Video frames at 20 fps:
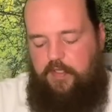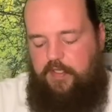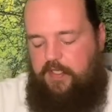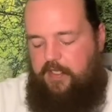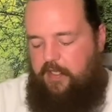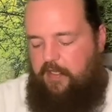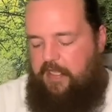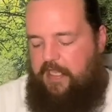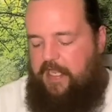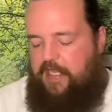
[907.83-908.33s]

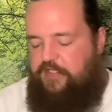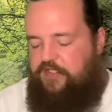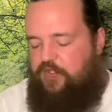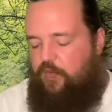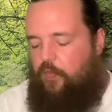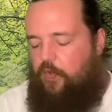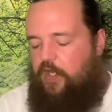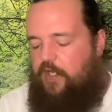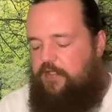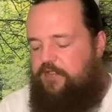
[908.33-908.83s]
Yeah, Ace of
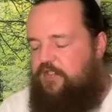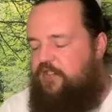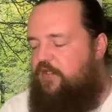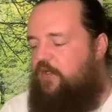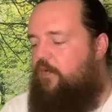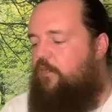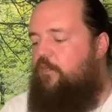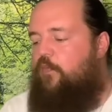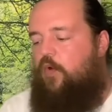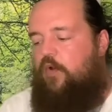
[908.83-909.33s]
Wands,
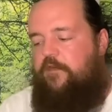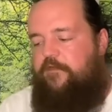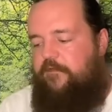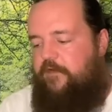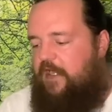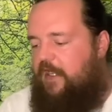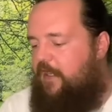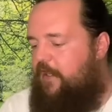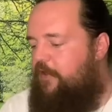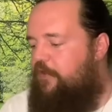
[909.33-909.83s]
so more
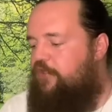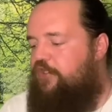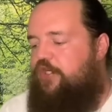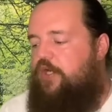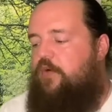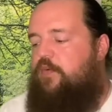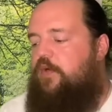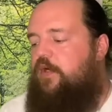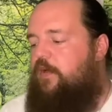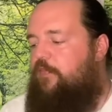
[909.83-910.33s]
fire showing